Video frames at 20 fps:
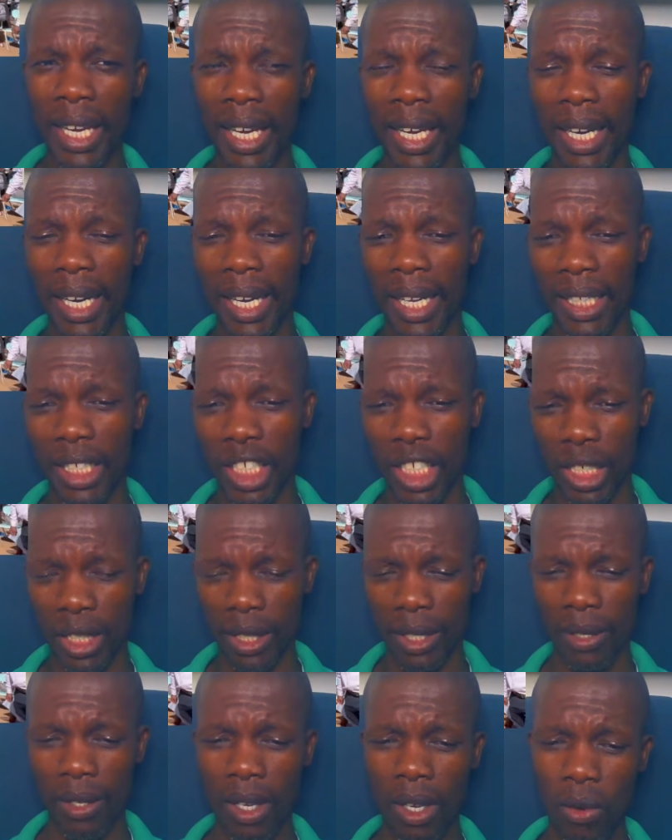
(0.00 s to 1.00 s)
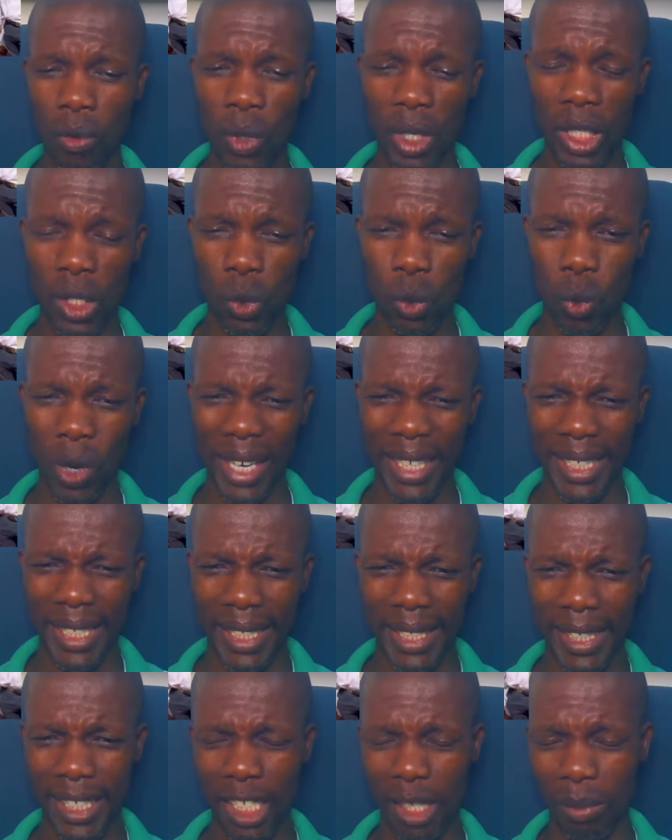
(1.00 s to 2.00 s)
elections, which is what
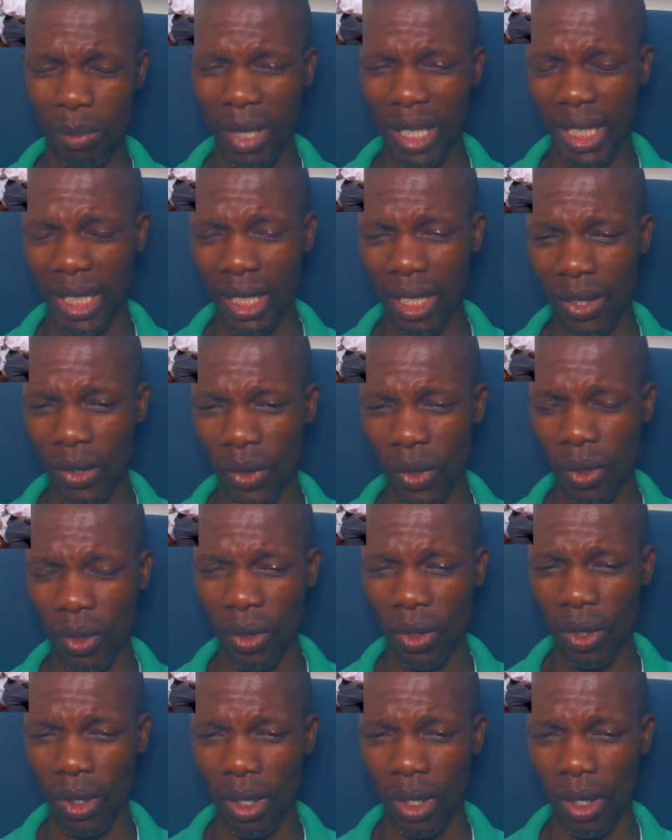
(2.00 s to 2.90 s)
his party is